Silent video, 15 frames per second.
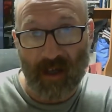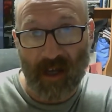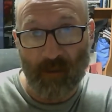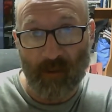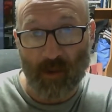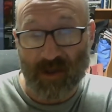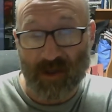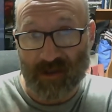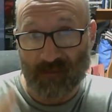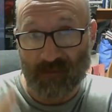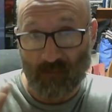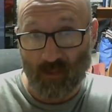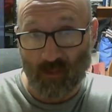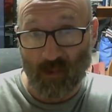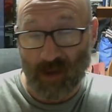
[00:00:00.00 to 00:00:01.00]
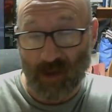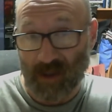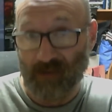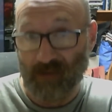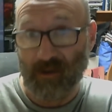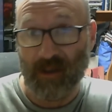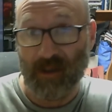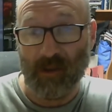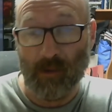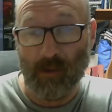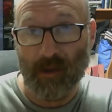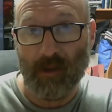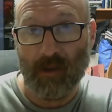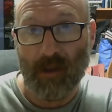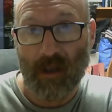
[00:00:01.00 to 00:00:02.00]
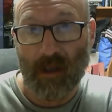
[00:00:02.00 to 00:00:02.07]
again, which is really, really good.